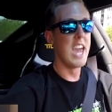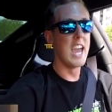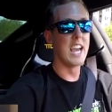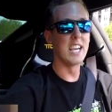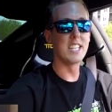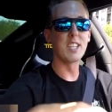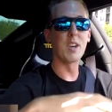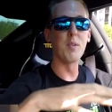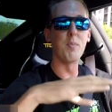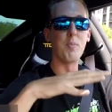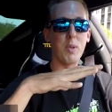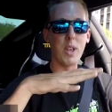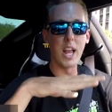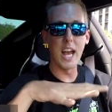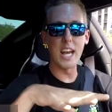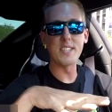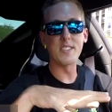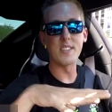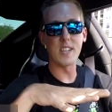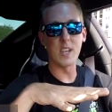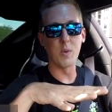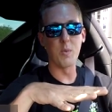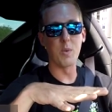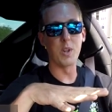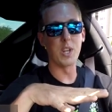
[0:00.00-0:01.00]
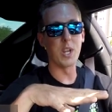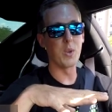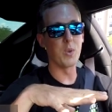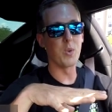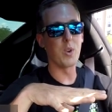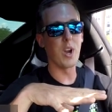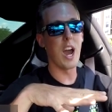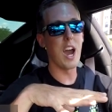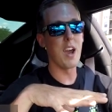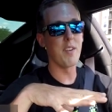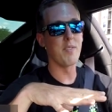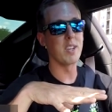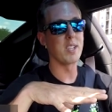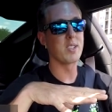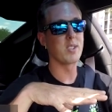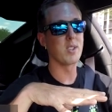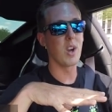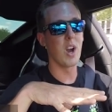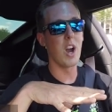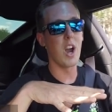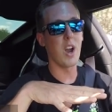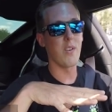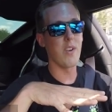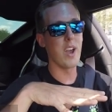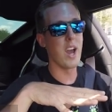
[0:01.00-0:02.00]
is a blessing when you drive this
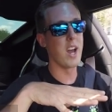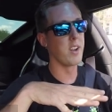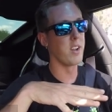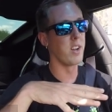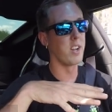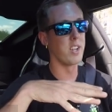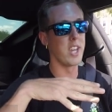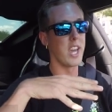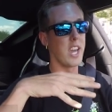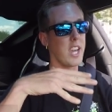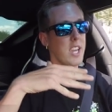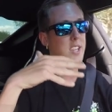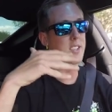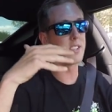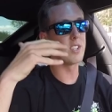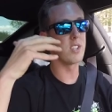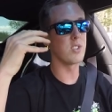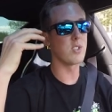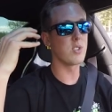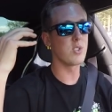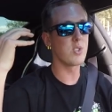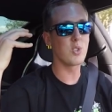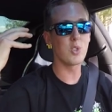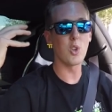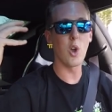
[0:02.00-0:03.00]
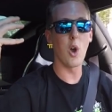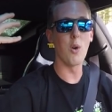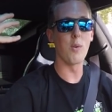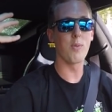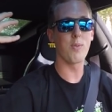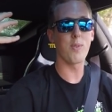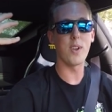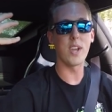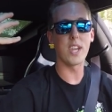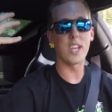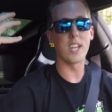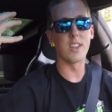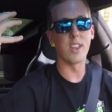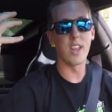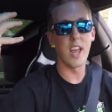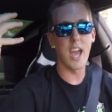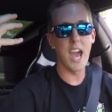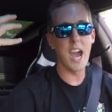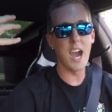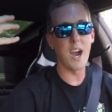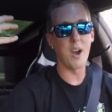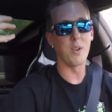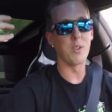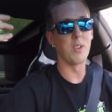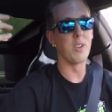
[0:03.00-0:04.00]
car around all day because it's so freaking
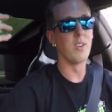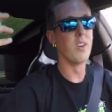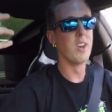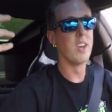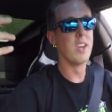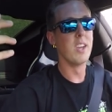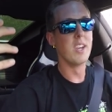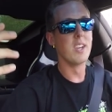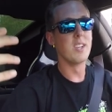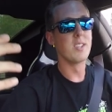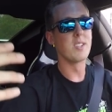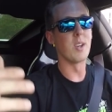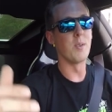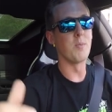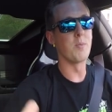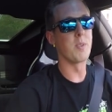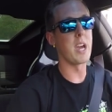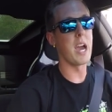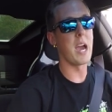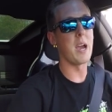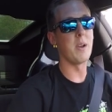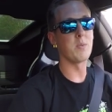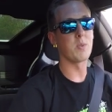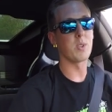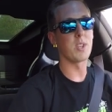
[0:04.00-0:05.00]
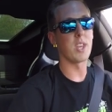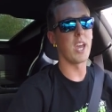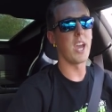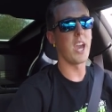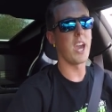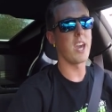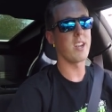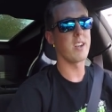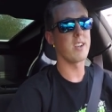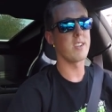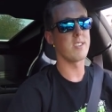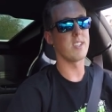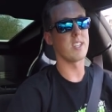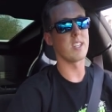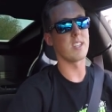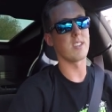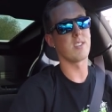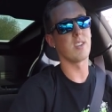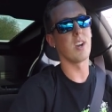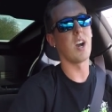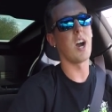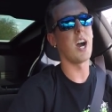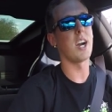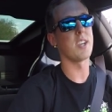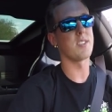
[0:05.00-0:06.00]
loud sometimes with the headers and
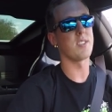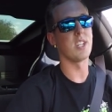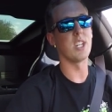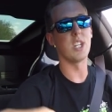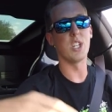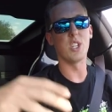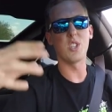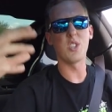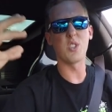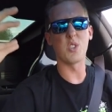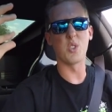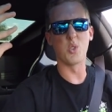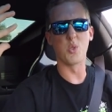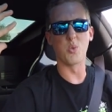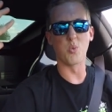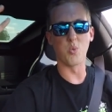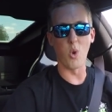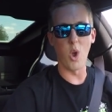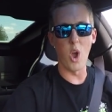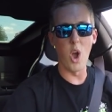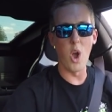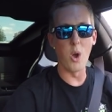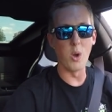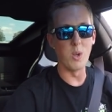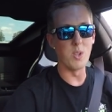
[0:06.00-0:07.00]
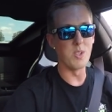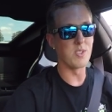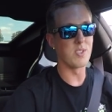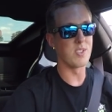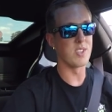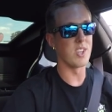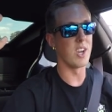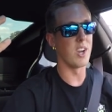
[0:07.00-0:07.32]
exhaust and it just drones.